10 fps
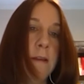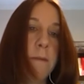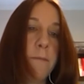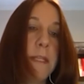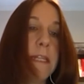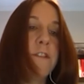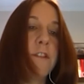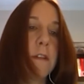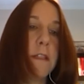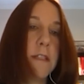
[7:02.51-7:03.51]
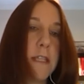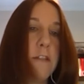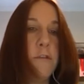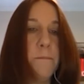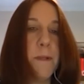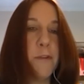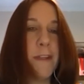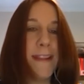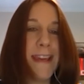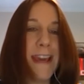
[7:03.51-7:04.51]
But we need to continue
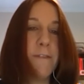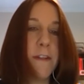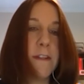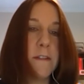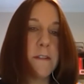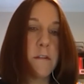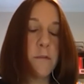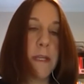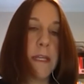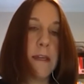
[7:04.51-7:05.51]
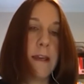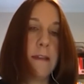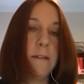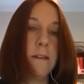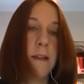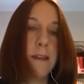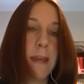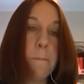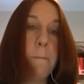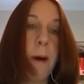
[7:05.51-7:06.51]
building the evidence so we can
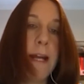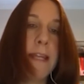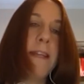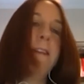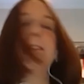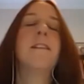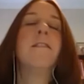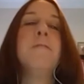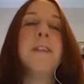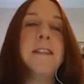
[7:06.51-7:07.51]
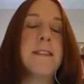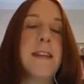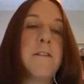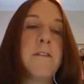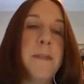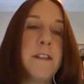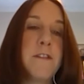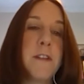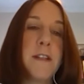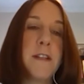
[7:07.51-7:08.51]
get buy in and convince our
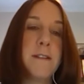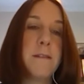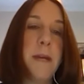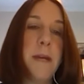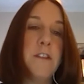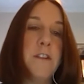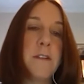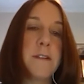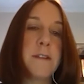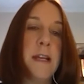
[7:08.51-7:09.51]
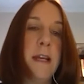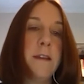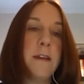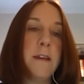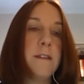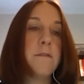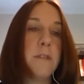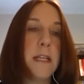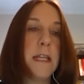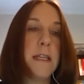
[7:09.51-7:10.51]
administrators and managers that this
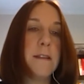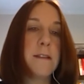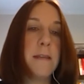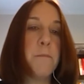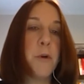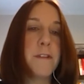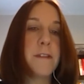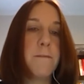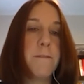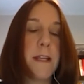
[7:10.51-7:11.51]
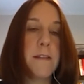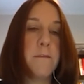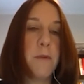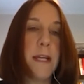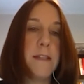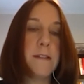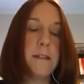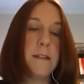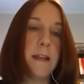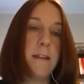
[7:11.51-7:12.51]
really is the most effective way to
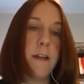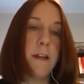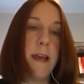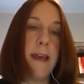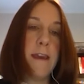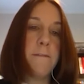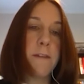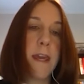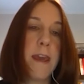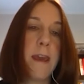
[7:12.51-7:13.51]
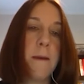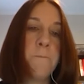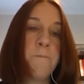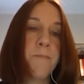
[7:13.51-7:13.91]
deliver AF care.